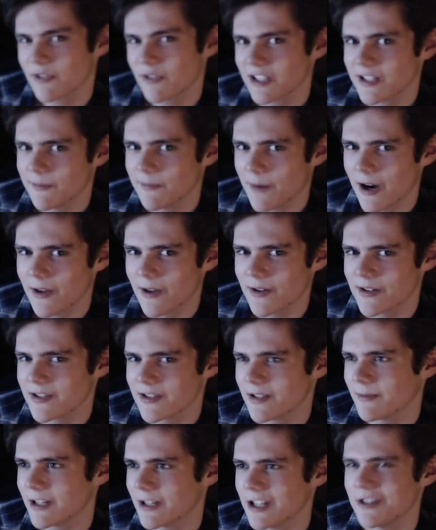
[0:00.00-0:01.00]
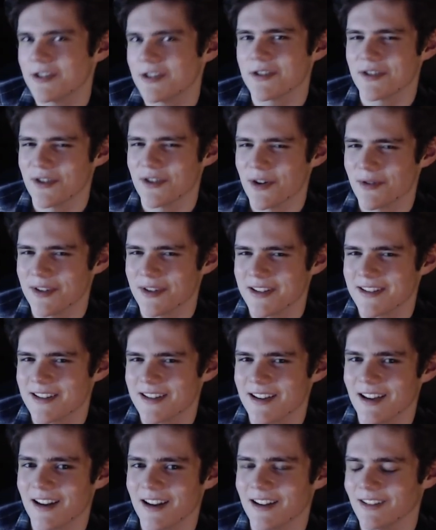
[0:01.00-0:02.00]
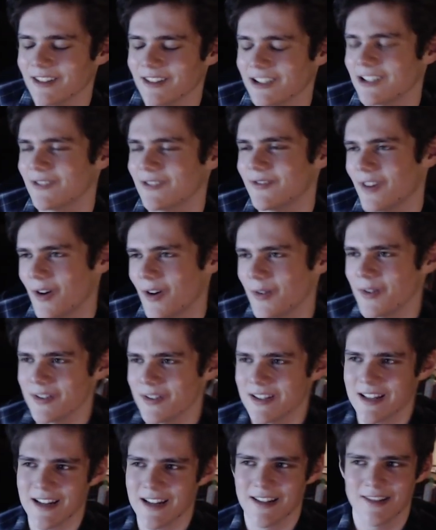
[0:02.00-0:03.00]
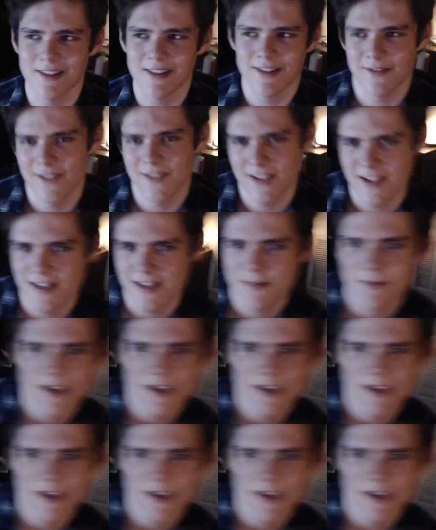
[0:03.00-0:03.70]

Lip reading: bothersome, and I just noticed it. And I looked at photos that I took of the display